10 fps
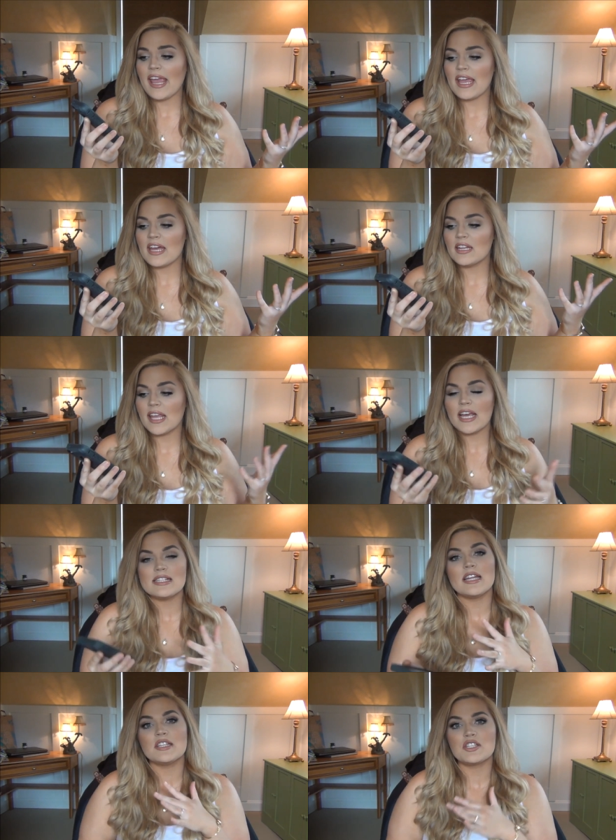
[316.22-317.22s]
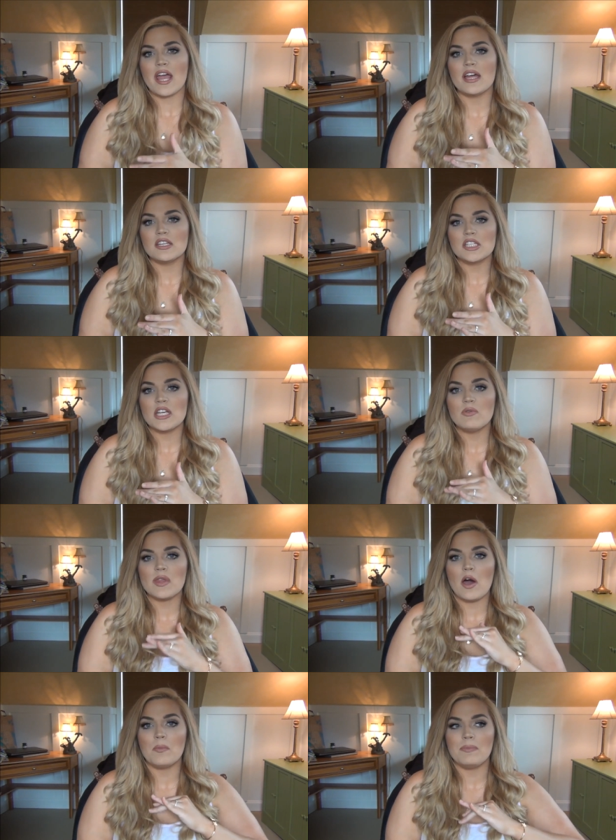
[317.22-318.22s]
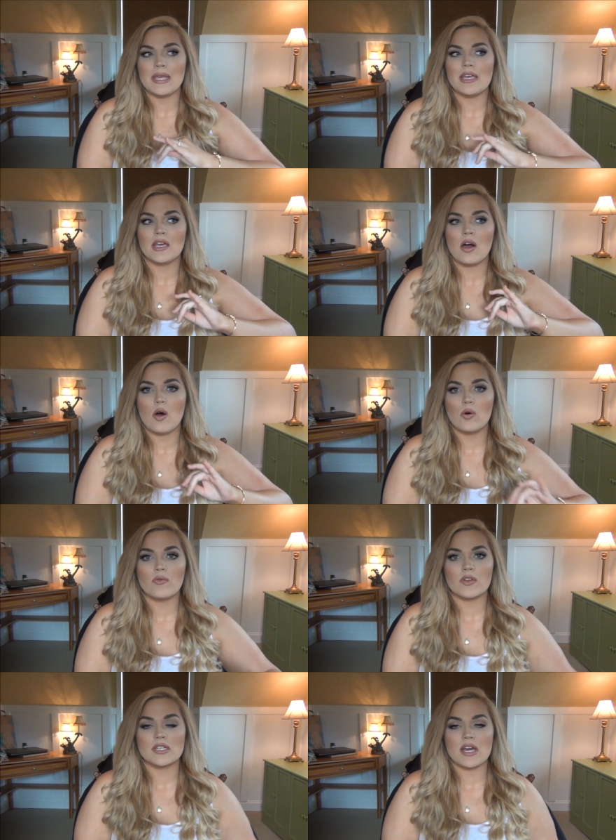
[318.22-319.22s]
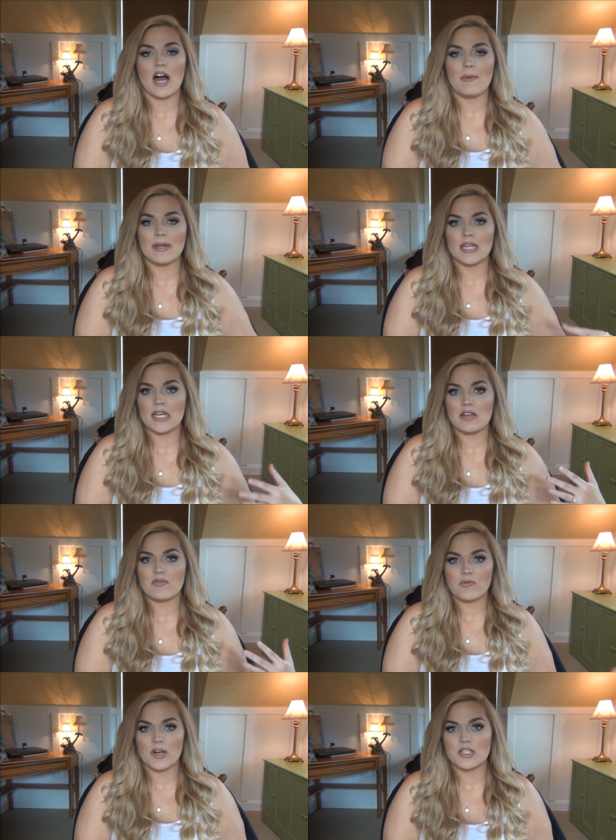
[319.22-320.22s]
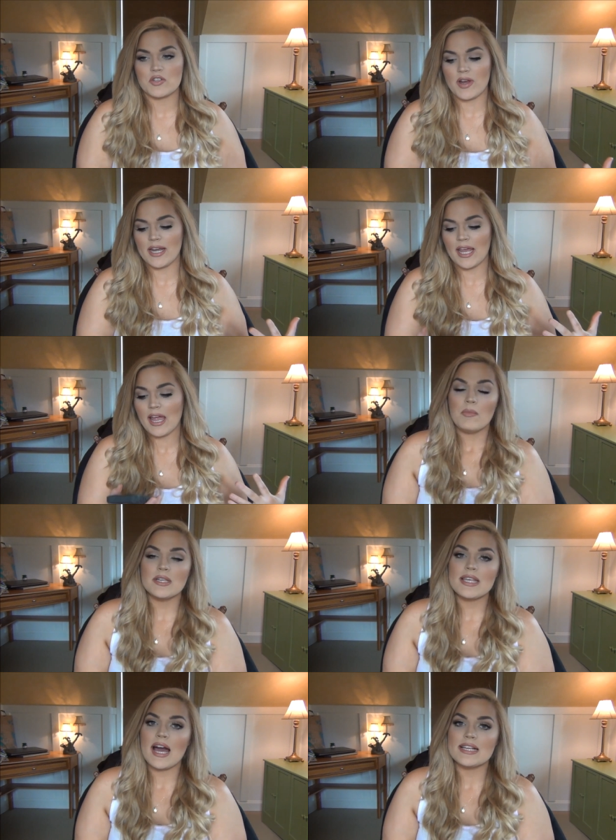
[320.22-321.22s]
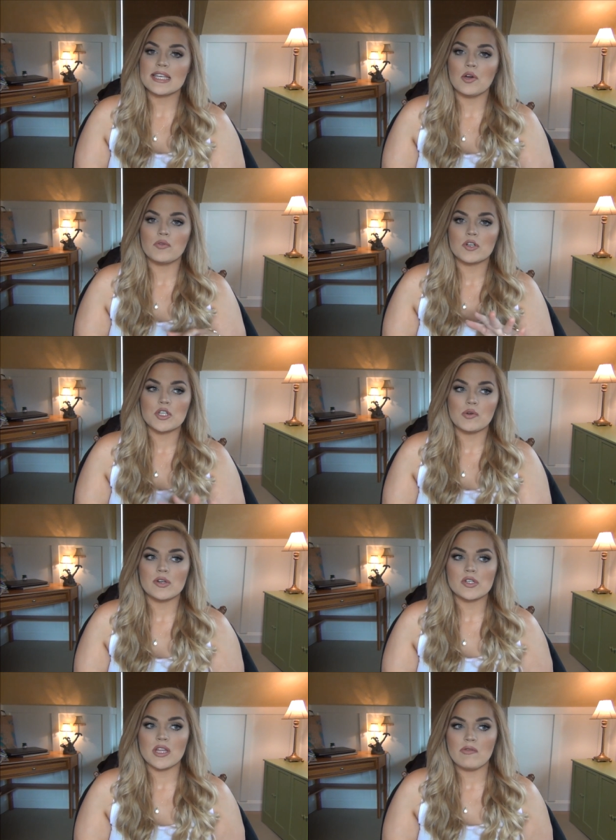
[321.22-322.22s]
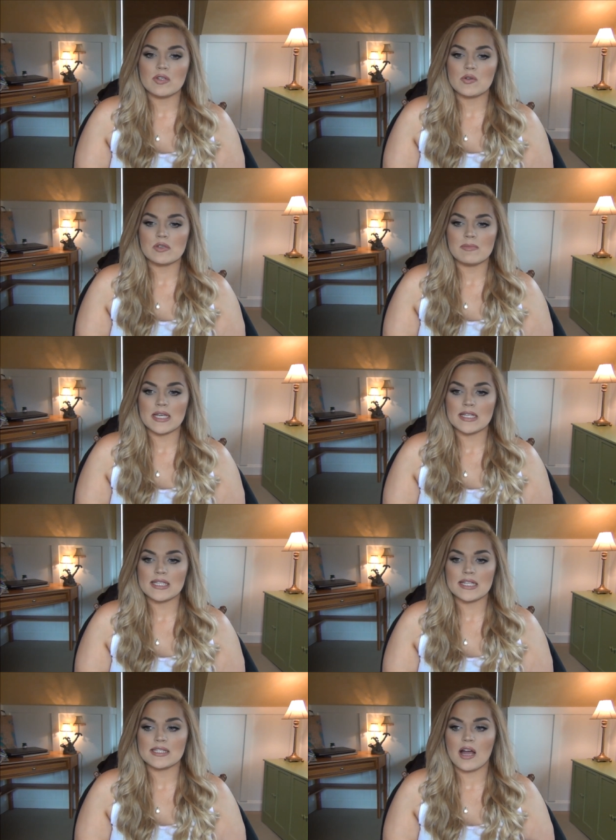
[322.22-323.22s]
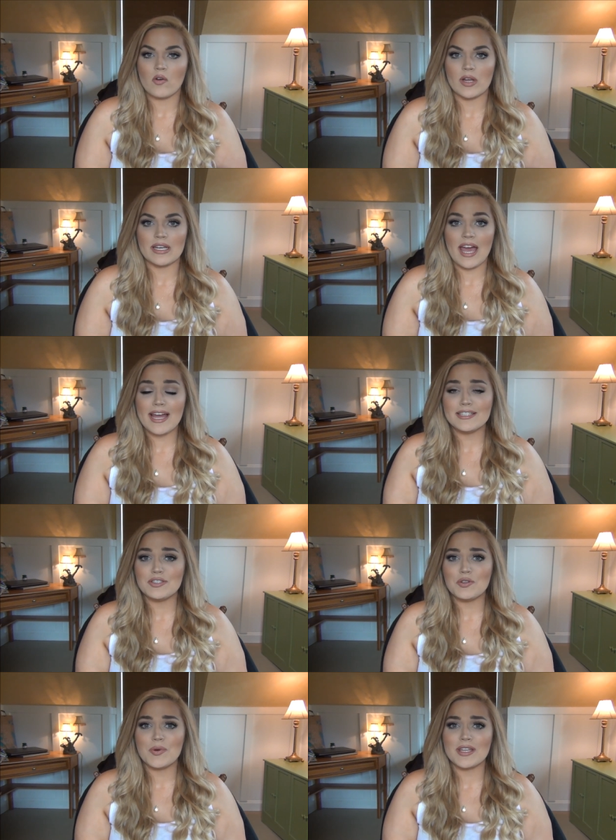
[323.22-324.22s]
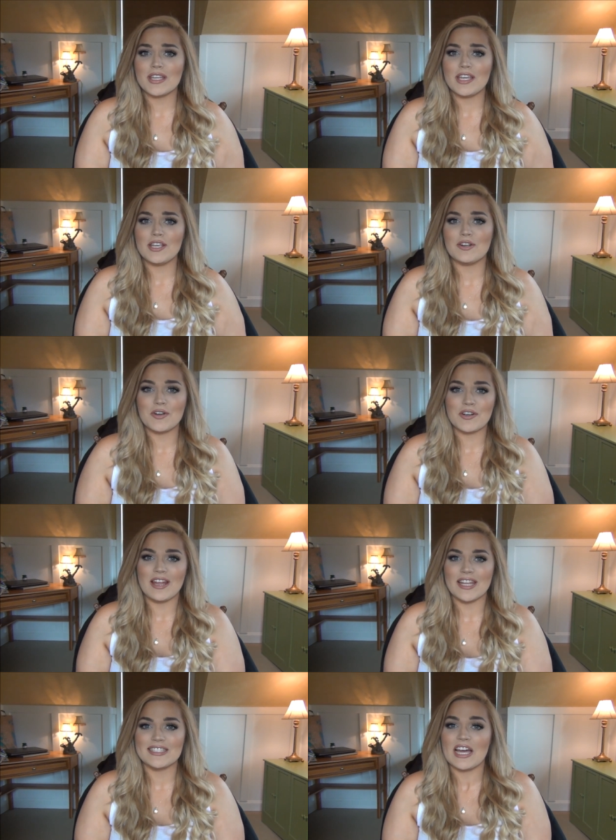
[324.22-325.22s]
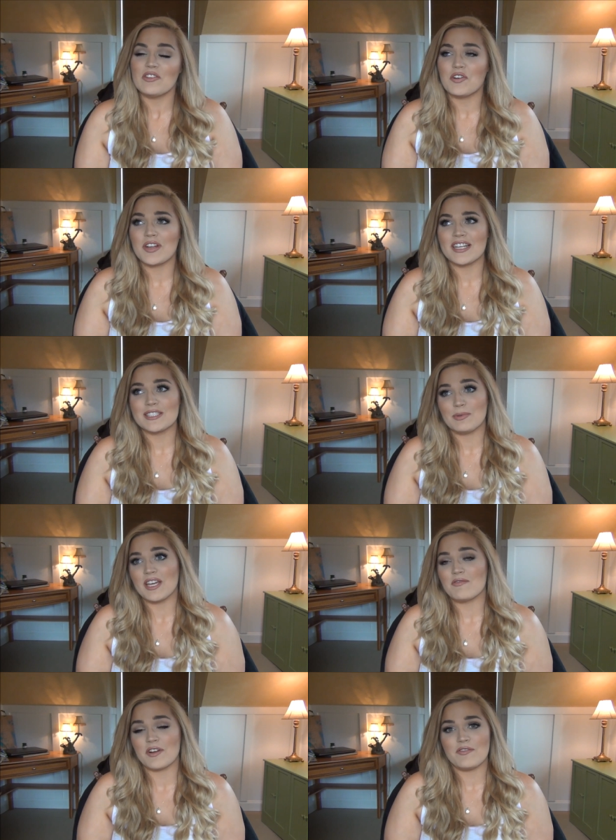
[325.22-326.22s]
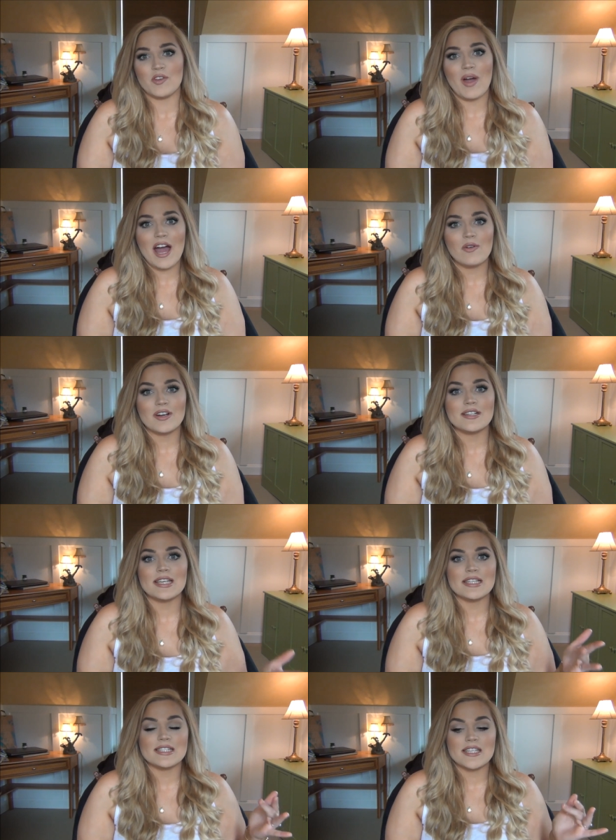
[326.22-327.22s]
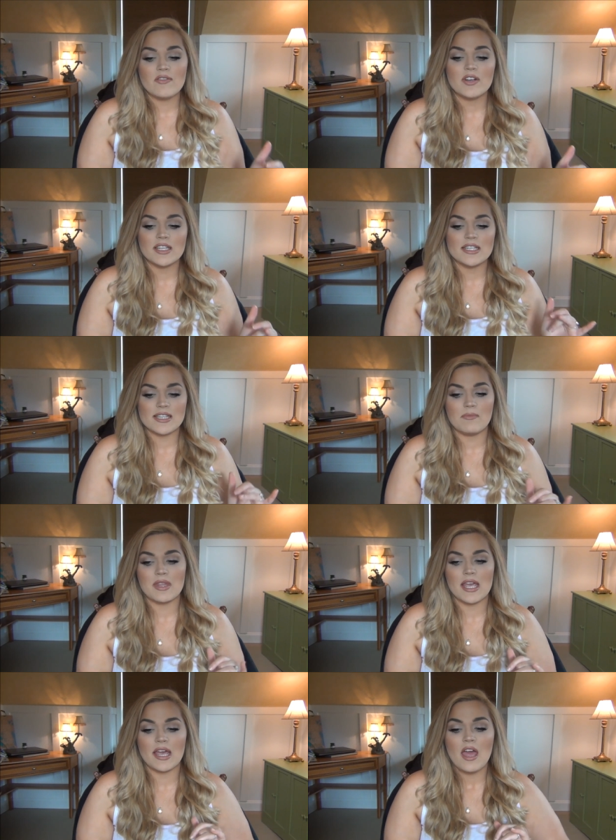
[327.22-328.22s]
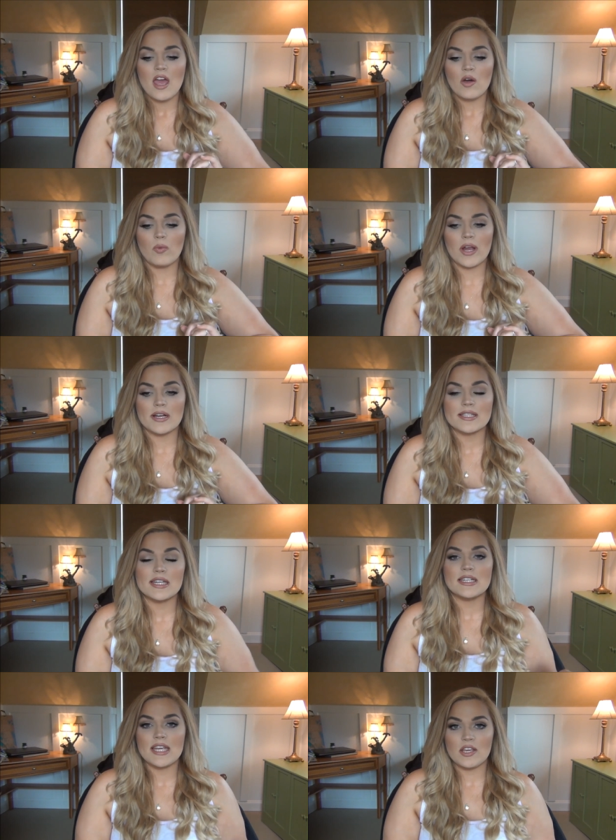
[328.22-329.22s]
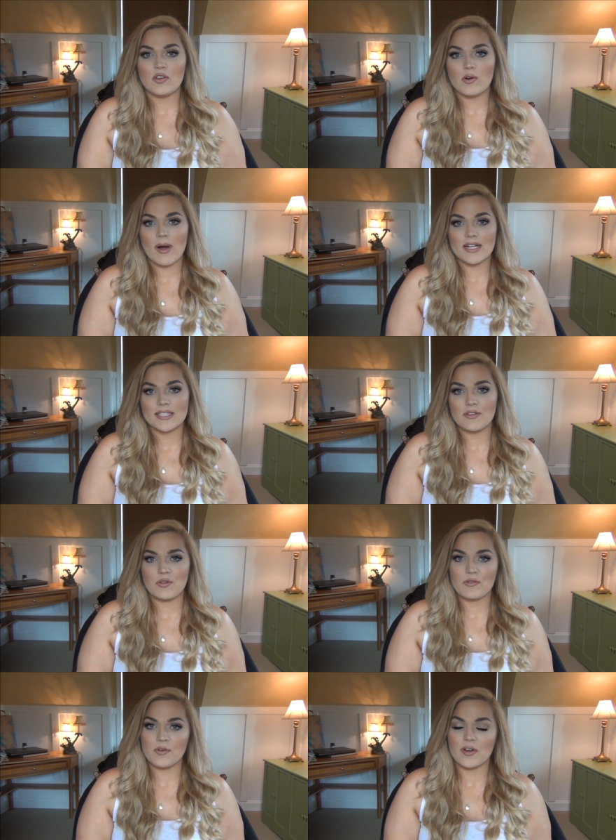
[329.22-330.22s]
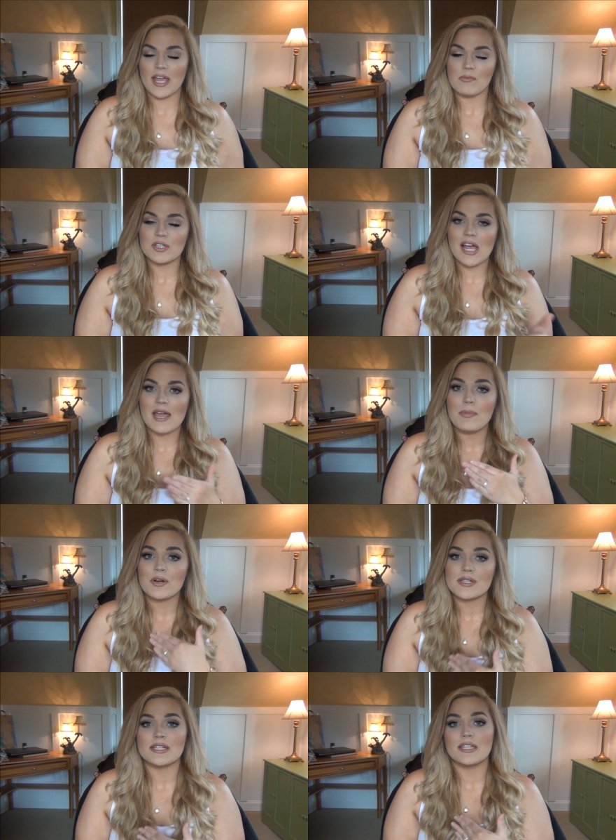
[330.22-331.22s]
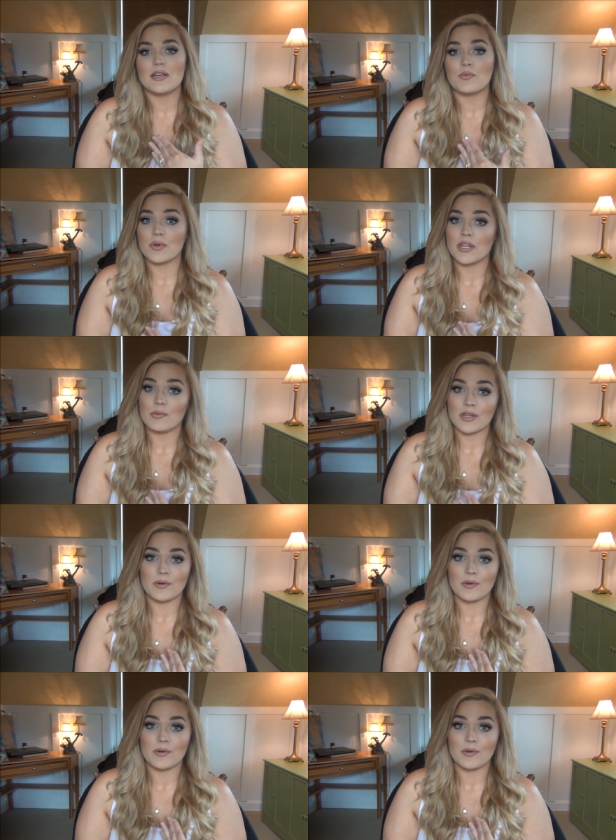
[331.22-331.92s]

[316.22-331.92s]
and like I said, it's challenging without being over the top and getting frustrating. Plus it has like over 200 levels, which means it's not going to end too quickly. You know, you're not like downloading it to play it for a few hours. It's definitely something where it's going to take you a while to get through the full game, which I personally really